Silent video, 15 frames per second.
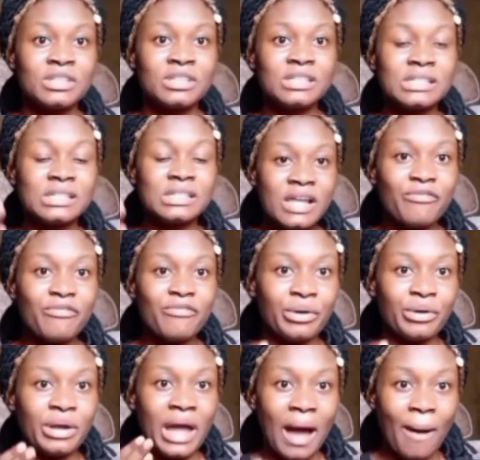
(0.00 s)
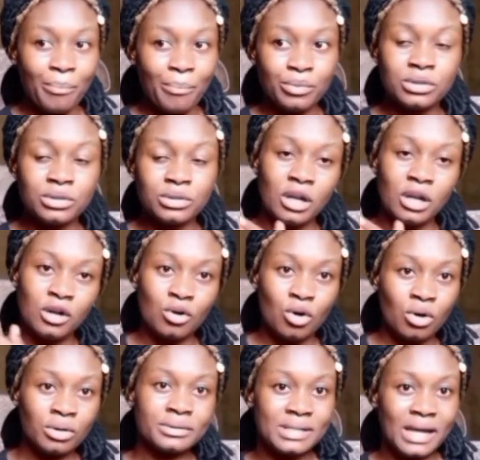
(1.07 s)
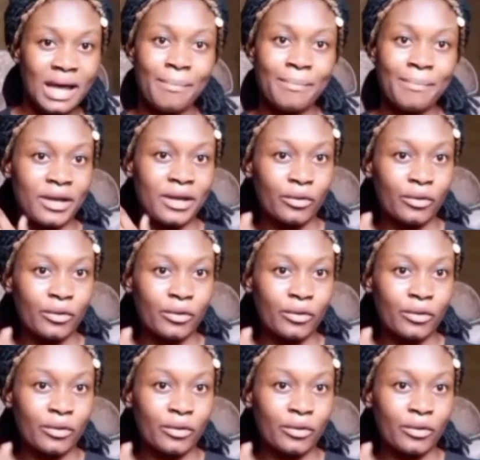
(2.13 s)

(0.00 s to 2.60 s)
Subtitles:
Slavery happened a long time